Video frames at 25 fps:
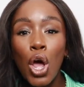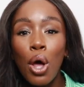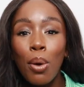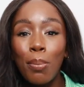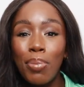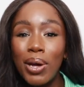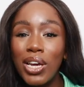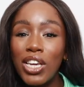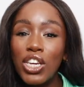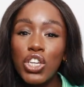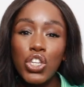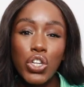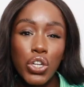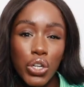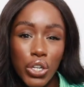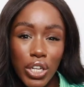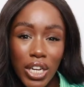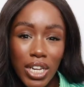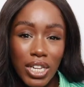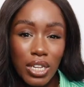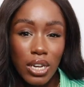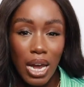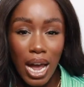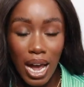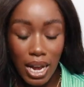but you do
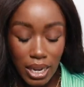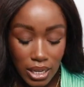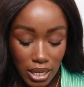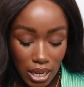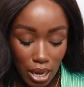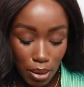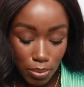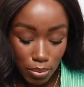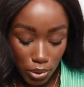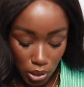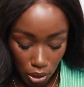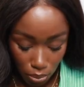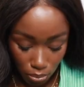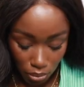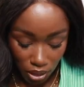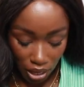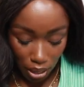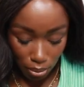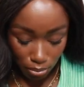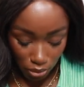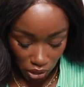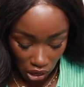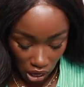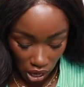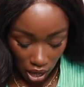need to accept
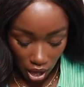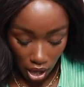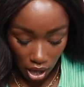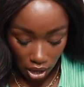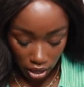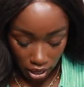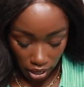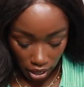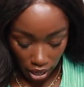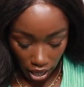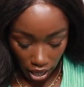sometimes they are gonna